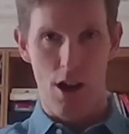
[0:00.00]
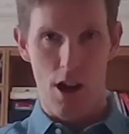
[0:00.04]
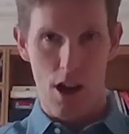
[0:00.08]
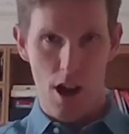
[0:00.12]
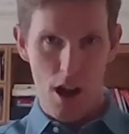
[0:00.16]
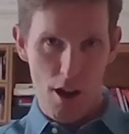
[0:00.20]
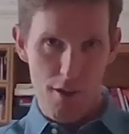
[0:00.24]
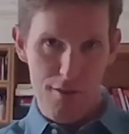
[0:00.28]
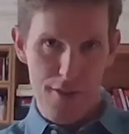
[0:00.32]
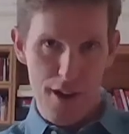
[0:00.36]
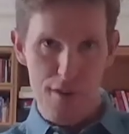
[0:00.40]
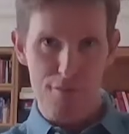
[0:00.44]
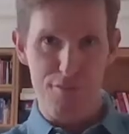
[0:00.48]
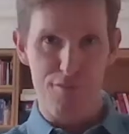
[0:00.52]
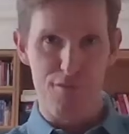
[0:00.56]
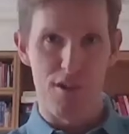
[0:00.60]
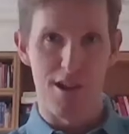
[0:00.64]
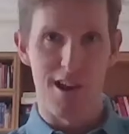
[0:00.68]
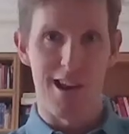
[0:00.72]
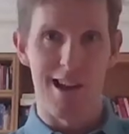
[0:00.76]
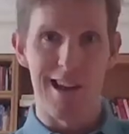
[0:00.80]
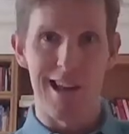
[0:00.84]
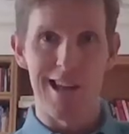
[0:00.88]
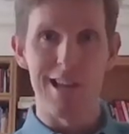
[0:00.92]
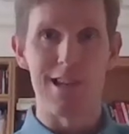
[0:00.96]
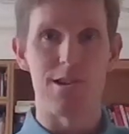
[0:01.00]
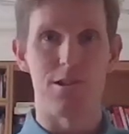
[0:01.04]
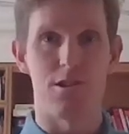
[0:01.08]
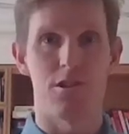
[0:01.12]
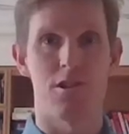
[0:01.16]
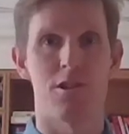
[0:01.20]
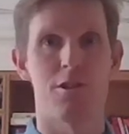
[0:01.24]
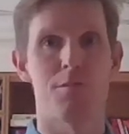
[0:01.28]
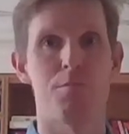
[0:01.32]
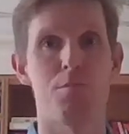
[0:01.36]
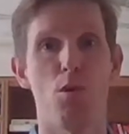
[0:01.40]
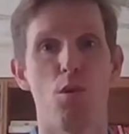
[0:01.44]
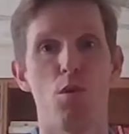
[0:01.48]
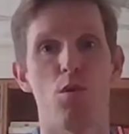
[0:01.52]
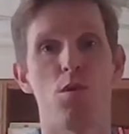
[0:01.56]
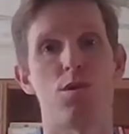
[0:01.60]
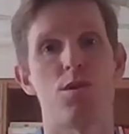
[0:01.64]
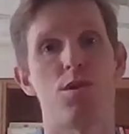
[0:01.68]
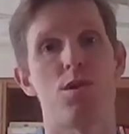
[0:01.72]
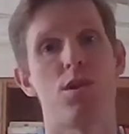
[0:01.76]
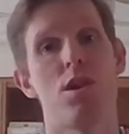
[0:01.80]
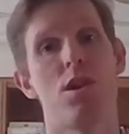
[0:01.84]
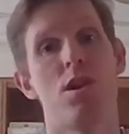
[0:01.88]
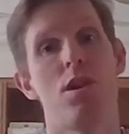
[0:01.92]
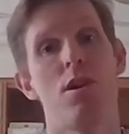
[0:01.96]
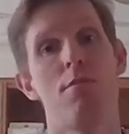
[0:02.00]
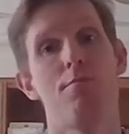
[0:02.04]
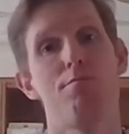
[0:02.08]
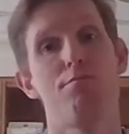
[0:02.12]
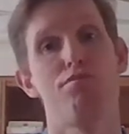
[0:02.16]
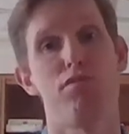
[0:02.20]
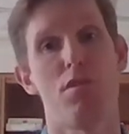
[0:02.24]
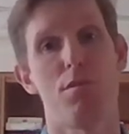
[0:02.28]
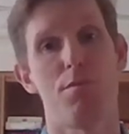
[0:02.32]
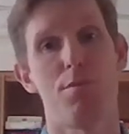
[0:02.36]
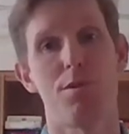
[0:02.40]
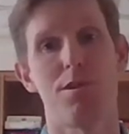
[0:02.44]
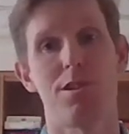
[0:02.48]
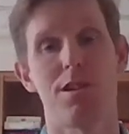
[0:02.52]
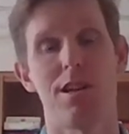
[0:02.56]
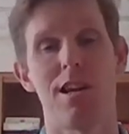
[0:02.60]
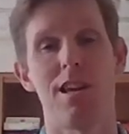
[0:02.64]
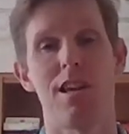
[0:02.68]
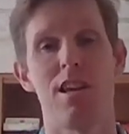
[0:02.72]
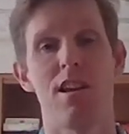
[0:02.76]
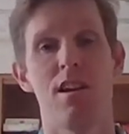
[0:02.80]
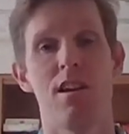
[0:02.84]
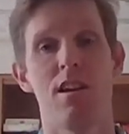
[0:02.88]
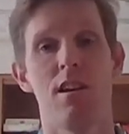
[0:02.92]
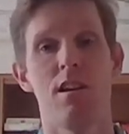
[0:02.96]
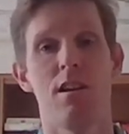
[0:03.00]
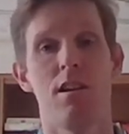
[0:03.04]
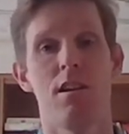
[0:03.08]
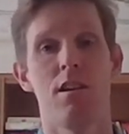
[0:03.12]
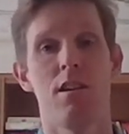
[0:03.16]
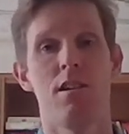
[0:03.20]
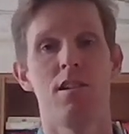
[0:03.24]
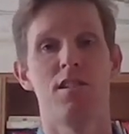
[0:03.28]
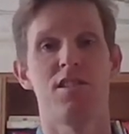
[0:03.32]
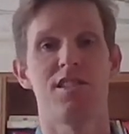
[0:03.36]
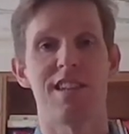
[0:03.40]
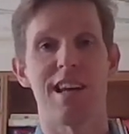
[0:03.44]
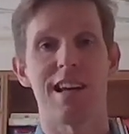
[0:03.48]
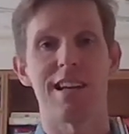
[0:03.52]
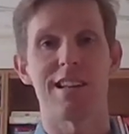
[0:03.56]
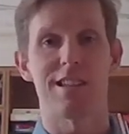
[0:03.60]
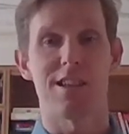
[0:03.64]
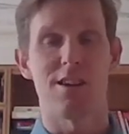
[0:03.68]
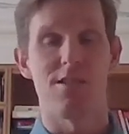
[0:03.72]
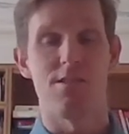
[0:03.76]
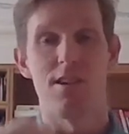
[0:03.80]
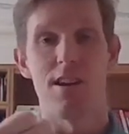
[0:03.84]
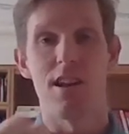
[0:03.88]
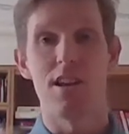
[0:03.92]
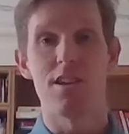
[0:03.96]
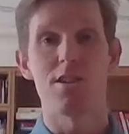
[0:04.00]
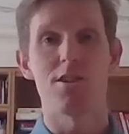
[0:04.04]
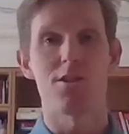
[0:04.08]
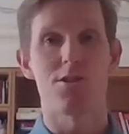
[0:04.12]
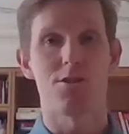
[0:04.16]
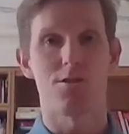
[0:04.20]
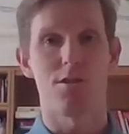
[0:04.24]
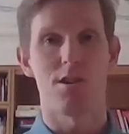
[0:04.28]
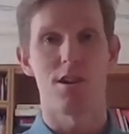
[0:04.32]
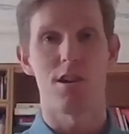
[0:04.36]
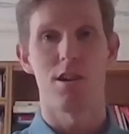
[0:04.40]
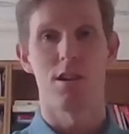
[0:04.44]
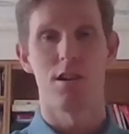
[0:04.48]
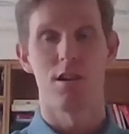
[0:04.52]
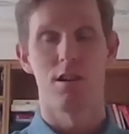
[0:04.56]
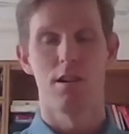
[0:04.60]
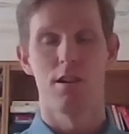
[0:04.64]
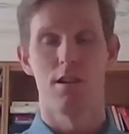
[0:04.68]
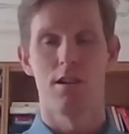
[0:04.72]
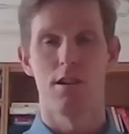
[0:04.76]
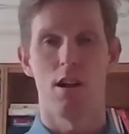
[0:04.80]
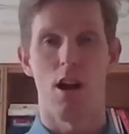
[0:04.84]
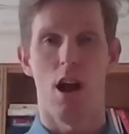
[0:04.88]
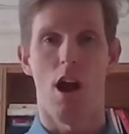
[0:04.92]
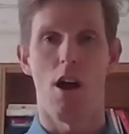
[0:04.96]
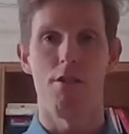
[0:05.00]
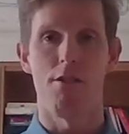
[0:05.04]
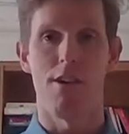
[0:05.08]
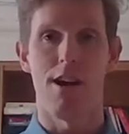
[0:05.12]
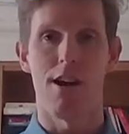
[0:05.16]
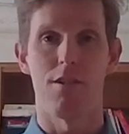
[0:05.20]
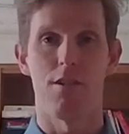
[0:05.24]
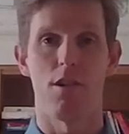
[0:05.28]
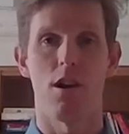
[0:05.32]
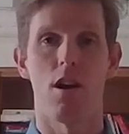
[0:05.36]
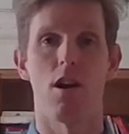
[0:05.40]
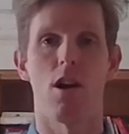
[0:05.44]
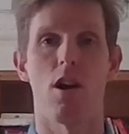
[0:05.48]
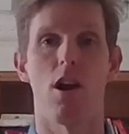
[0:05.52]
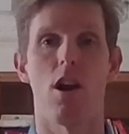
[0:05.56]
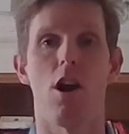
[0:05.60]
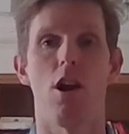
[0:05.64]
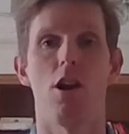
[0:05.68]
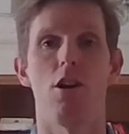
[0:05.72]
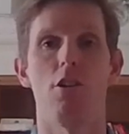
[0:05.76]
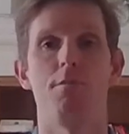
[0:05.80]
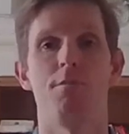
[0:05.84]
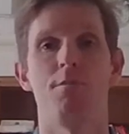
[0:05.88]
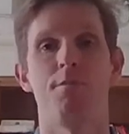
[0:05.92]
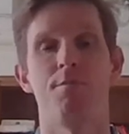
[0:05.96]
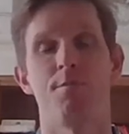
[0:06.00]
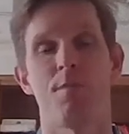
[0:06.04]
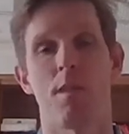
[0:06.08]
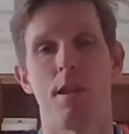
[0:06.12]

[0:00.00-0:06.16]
of every and each sports property sector and industry around our globe.